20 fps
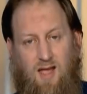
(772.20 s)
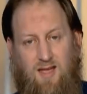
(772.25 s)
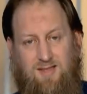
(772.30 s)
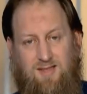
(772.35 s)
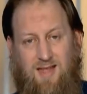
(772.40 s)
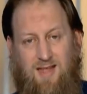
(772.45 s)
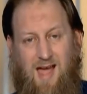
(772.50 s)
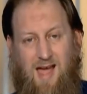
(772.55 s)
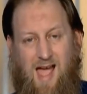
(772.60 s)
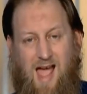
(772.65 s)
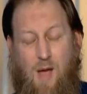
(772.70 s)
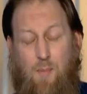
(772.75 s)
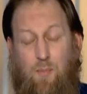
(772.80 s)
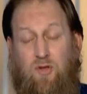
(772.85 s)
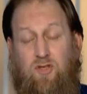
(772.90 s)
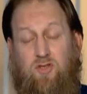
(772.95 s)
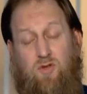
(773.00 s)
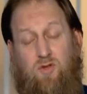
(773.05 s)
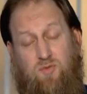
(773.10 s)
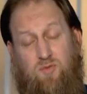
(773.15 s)
has that
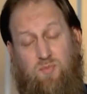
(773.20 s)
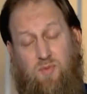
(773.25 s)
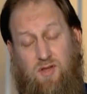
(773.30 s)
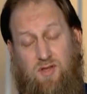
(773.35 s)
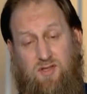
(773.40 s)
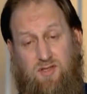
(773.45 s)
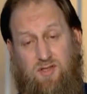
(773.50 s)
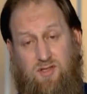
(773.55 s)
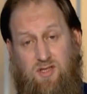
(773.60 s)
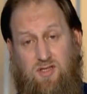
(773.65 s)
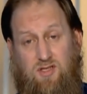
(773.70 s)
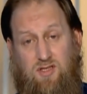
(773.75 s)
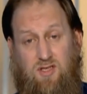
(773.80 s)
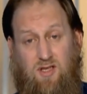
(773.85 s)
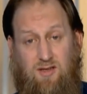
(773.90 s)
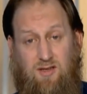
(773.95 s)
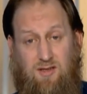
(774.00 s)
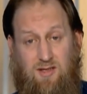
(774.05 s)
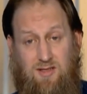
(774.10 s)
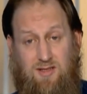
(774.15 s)
happened to us, brothers and
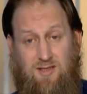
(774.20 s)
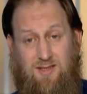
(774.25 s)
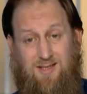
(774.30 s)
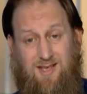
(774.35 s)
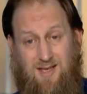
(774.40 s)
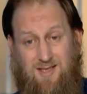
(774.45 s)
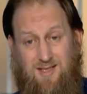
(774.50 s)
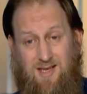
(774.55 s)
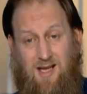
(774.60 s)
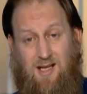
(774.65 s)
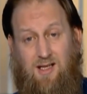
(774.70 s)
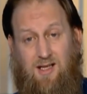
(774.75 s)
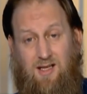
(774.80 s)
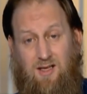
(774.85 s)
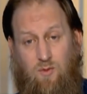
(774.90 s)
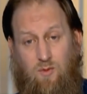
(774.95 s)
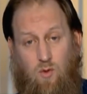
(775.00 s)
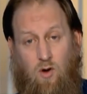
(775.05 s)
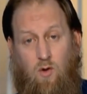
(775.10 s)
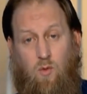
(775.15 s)
sisters? And this is
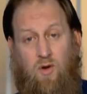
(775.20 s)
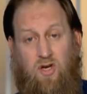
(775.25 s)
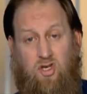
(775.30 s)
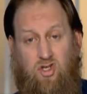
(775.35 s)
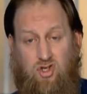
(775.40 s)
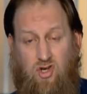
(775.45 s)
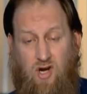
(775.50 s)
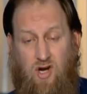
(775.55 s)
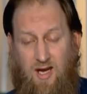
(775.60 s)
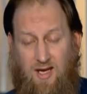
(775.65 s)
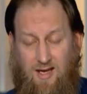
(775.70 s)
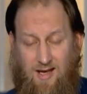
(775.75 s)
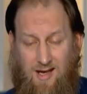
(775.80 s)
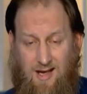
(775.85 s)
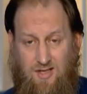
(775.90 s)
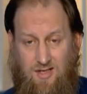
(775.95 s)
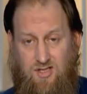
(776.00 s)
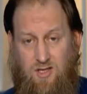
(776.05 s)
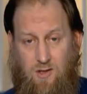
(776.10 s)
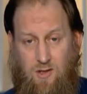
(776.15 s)
exactly what we're training
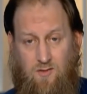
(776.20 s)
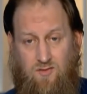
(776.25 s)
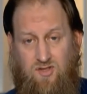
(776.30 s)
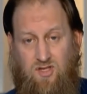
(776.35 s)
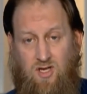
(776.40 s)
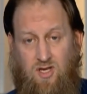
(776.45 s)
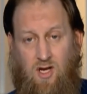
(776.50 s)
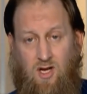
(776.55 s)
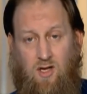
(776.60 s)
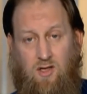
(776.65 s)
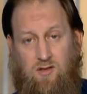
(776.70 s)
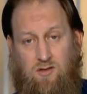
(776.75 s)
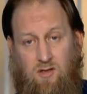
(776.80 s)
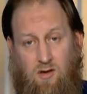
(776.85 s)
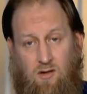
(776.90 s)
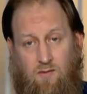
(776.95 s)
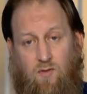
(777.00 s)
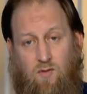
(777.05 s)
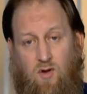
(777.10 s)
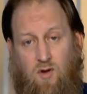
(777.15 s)
ourselves
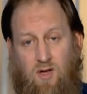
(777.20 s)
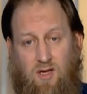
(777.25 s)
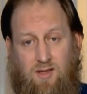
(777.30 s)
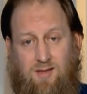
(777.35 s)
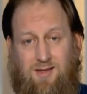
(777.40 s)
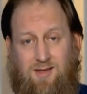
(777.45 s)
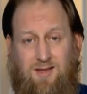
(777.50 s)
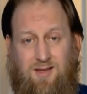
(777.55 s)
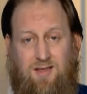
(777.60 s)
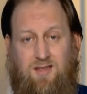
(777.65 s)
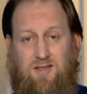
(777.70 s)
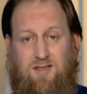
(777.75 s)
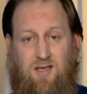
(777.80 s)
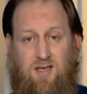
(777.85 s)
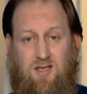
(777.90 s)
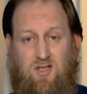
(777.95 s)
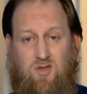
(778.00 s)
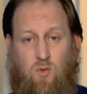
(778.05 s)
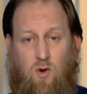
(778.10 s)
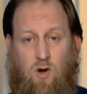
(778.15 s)
to avoid. This
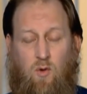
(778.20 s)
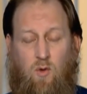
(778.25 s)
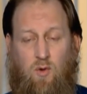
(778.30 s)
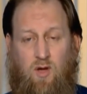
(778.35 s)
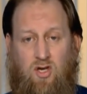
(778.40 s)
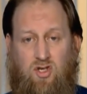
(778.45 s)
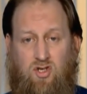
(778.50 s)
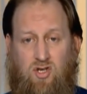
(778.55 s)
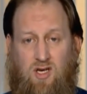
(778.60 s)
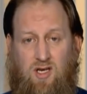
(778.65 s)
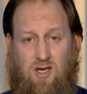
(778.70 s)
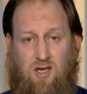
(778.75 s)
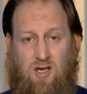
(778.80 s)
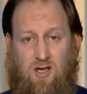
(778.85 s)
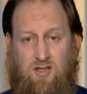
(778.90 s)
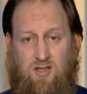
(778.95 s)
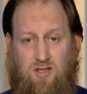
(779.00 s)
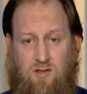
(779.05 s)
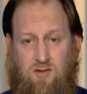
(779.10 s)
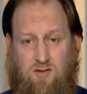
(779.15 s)
is what we are training
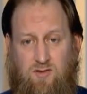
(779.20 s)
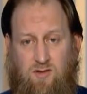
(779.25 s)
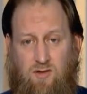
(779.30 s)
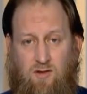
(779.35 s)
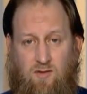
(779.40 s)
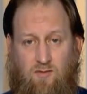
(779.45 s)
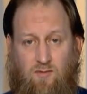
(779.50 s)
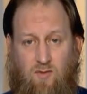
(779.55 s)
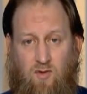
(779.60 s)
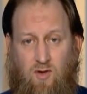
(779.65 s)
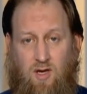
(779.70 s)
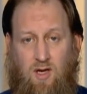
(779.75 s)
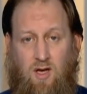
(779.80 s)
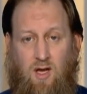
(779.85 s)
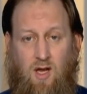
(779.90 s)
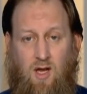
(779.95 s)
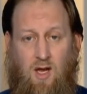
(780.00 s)
ourselves to avoid.